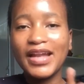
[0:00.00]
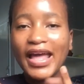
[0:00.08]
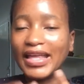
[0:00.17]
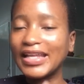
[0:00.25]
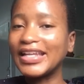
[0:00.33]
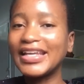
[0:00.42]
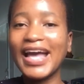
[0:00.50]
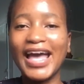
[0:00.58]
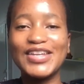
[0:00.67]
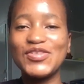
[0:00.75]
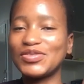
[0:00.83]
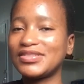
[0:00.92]
like
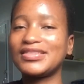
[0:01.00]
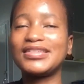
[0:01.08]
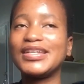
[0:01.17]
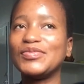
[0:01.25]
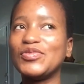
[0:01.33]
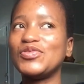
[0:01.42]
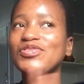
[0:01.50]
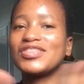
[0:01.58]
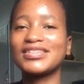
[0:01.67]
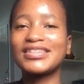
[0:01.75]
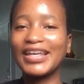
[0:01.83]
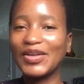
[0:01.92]
liquor in your system. You
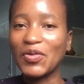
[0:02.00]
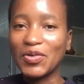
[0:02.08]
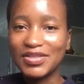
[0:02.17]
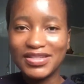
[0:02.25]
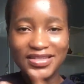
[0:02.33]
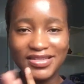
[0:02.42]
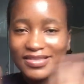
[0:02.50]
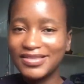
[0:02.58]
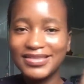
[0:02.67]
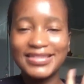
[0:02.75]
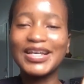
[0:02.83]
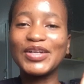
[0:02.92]
just cannot. It's
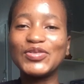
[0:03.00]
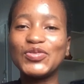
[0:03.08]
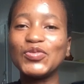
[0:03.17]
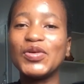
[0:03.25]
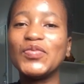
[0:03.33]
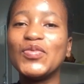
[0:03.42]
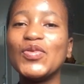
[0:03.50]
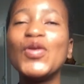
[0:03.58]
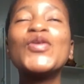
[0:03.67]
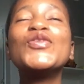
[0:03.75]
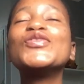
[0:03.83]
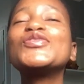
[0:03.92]
undoable.
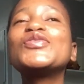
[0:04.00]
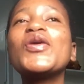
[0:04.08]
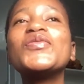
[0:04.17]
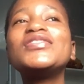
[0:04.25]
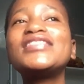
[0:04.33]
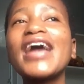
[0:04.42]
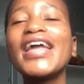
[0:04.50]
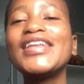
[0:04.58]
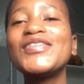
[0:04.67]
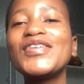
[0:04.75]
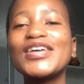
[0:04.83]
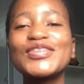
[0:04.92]
So we
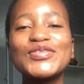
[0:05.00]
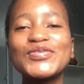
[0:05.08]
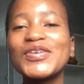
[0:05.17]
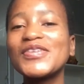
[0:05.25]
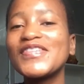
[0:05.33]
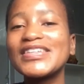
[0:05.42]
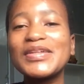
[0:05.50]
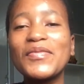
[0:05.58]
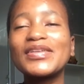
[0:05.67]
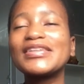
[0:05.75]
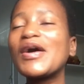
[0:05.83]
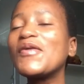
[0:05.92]
tried, you guys, to walk
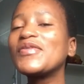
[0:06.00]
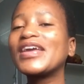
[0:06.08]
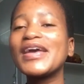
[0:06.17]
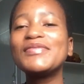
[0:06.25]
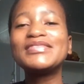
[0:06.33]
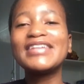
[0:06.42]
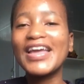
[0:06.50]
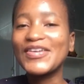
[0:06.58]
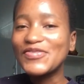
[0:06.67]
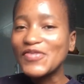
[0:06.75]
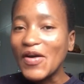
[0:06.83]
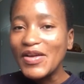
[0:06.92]
faster, but now we kept
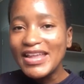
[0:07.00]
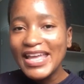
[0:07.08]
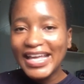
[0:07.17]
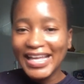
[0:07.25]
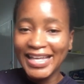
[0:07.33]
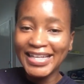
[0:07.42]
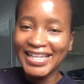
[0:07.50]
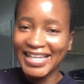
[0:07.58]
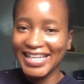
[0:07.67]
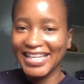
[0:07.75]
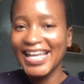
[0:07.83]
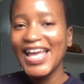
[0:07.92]
like falling.
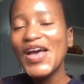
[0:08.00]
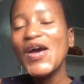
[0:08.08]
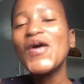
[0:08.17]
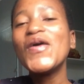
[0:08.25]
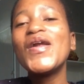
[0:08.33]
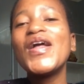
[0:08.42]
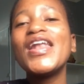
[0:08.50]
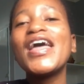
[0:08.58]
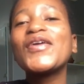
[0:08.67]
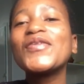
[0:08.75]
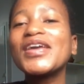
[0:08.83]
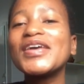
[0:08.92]

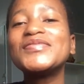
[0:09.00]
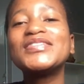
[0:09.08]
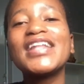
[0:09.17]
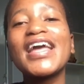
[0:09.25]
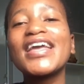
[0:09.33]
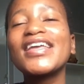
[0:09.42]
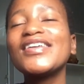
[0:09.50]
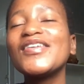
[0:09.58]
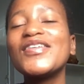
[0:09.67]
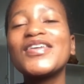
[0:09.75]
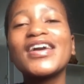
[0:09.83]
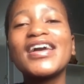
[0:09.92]
Like we kept like,
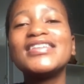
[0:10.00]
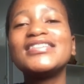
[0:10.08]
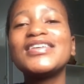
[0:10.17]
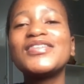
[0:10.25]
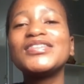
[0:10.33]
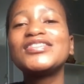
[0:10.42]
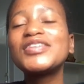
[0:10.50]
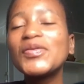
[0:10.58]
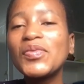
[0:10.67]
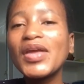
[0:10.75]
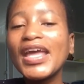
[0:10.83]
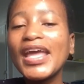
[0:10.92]
yo guys,
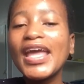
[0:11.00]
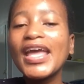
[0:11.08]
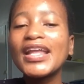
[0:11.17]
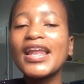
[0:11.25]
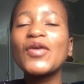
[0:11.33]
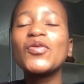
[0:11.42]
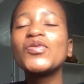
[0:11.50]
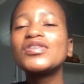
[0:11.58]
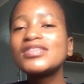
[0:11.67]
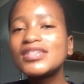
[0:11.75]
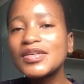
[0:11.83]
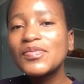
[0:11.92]
tripping, like we
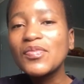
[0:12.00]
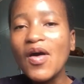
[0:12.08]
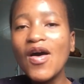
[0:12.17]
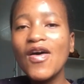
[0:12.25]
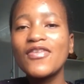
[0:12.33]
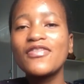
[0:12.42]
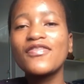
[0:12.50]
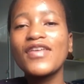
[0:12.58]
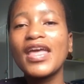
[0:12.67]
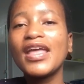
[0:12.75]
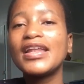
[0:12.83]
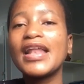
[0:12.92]
would trip more
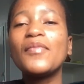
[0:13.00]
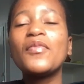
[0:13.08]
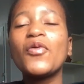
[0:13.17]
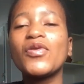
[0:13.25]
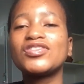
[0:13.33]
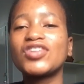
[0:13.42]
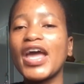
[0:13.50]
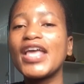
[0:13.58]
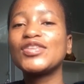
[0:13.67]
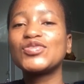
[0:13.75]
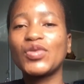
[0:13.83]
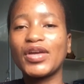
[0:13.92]
often. Lapo, we were
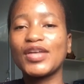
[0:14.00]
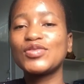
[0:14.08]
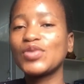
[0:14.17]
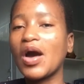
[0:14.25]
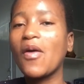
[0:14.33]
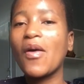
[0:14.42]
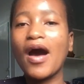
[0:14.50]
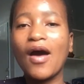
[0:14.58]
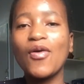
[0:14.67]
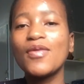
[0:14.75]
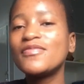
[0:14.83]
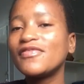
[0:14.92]
trying to get to
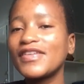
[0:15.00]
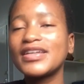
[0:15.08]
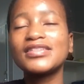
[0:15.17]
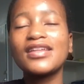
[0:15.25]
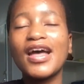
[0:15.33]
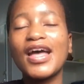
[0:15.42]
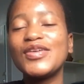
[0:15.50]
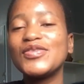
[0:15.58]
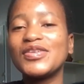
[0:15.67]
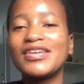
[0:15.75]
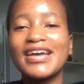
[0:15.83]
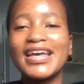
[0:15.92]
our home faster.
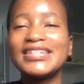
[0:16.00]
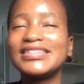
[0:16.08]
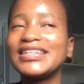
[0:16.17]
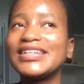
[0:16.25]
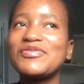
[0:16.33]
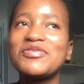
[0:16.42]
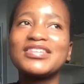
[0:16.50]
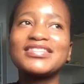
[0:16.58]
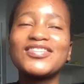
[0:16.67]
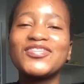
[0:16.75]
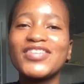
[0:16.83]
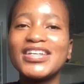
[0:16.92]
Yo guys, it
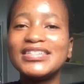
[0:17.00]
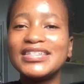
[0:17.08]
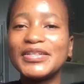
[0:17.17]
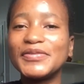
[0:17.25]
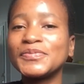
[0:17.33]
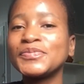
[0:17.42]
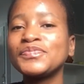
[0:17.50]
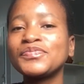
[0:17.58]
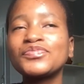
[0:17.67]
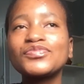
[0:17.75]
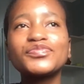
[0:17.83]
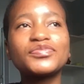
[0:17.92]
was crazy.
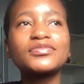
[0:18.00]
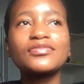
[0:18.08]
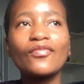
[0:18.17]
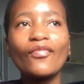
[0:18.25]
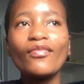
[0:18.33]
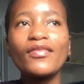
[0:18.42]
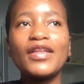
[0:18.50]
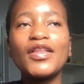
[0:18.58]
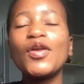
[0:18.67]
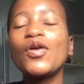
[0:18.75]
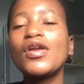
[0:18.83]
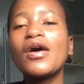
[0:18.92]

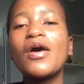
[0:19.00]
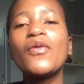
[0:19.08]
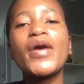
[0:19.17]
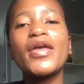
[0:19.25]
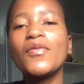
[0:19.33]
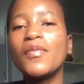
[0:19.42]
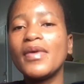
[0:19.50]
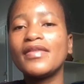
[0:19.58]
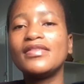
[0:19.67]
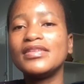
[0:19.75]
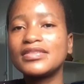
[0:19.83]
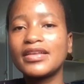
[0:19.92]
And then on our way we
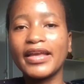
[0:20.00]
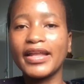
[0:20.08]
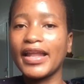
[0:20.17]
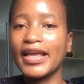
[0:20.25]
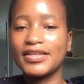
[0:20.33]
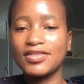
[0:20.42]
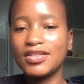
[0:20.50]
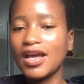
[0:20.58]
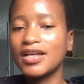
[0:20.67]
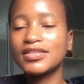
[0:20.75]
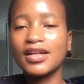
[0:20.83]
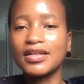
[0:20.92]
met this girl. Like
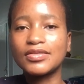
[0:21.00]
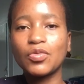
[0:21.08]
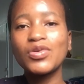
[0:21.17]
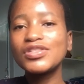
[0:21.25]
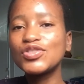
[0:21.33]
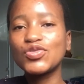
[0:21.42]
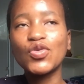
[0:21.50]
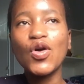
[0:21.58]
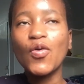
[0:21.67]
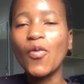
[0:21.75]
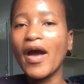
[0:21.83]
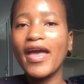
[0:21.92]
she asked us, what is
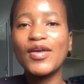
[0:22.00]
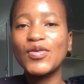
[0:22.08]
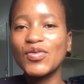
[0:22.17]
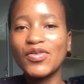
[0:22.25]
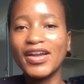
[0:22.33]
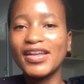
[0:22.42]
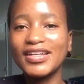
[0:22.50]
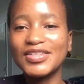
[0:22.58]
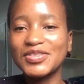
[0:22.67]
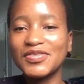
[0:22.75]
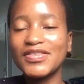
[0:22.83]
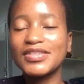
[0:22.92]
wrong, why are you
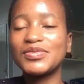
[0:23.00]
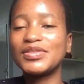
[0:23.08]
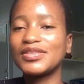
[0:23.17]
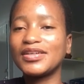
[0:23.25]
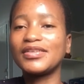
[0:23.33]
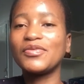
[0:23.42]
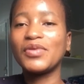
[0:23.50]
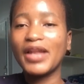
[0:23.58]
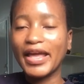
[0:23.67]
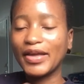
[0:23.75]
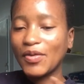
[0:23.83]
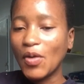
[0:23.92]
running so fast? It's her,
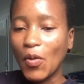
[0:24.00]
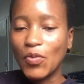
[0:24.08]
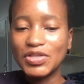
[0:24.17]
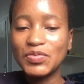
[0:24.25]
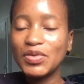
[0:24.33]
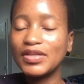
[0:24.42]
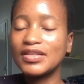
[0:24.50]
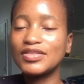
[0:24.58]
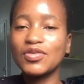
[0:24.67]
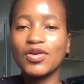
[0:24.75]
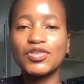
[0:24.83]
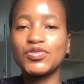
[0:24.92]
like we spin
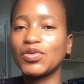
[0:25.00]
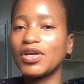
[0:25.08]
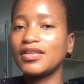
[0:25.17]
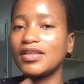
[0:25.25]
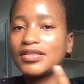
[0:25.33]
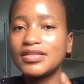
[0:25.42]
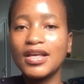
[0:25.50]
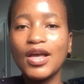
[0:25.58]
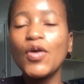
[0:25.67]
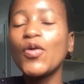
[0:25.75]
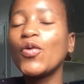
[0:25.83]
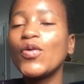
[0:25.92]
the story to her that
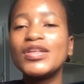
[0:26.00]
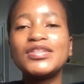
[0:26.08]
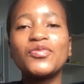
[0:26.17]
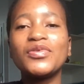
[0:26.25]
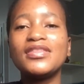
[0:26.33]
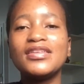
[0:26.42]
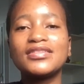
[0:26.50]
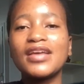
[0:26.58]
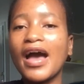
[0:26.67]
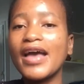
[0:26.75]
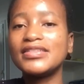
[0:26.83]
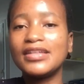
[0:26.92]
went with these
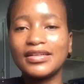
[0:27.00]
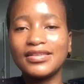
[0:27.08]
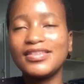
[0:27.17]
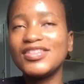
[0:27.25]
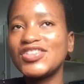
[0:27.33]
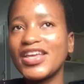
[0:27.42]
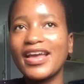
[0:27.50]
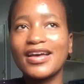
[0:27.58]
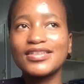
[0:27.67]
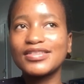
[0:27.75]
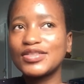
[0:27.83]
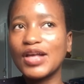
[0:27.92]
guys, the DJ
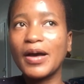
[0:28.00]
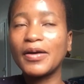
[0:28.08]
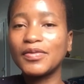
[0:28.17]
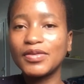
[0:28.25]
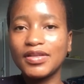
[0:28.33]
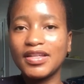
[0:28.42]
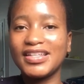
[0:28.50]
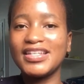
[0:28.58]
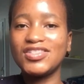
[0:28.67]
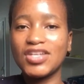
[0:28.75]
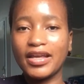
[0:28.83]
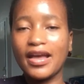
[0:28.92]

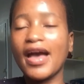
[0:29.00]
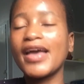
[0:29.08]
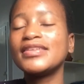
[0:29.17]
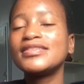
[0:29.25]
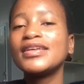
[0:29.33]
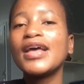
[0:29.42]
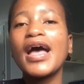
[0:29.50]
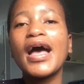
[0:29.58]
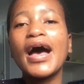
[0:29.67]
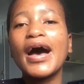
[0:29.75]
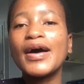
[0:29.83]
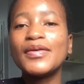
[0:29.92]
guys
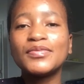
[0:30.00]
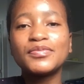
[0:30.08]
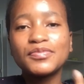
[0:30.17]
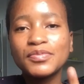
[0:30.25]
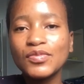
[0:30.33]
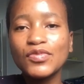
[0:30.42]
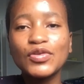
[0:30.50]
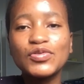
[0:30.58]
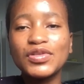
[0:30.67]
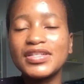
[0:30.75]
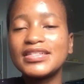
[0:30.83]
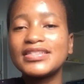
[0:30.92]

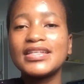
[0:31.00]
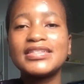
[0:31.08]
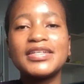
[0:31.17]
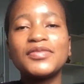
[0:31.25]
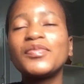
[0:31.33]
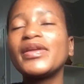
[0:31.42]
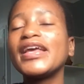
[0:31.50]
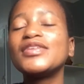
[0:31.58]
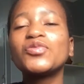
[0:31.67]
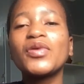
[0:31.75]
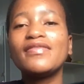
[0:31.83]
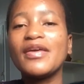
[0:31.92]
to this certain
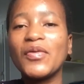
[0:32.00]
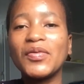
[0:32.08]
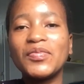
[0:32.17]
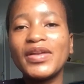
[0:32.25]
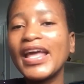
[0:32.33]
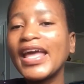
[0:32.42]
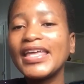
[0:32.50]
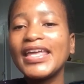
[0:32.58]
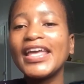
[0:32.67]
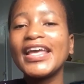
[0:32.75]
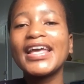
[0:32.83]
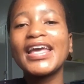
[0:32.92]
place where they were
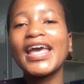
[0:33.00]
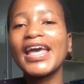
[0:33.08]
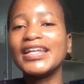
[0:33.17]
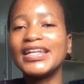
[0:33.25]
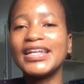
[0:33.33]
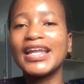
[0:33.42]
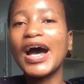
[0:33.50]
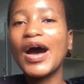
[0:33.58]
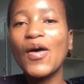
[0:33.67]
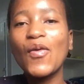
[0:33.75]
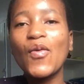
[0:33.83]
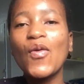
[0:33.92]
playing, and
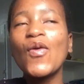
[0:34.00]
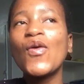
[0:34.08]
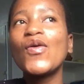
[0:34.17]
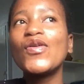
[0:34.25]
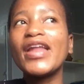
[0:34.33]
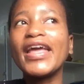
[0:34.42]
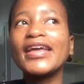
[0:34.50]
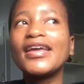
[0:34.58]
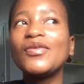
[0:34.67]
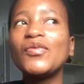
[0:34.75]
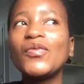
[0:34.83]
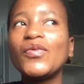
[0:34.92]
now
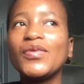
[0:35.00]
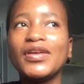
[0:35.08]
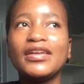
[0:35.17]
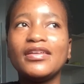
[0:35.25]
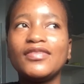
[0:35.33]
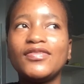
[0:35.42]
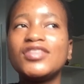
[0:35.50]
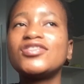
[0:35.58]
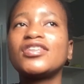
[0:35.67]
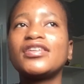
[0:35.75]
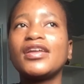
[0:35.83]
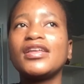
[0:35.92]
like we
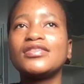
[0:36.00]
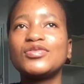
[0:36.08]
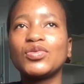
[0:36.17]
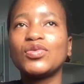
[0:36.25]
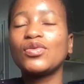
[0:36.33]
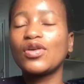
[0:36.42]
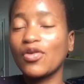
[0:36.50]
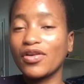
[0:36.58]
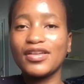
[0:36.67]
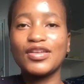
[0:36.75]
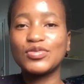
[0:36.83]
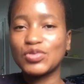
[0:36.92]
literally
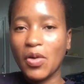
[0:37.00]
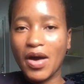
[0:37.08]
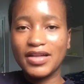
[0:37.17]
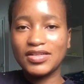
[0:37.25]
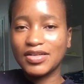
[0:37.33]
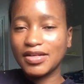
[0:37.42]
got into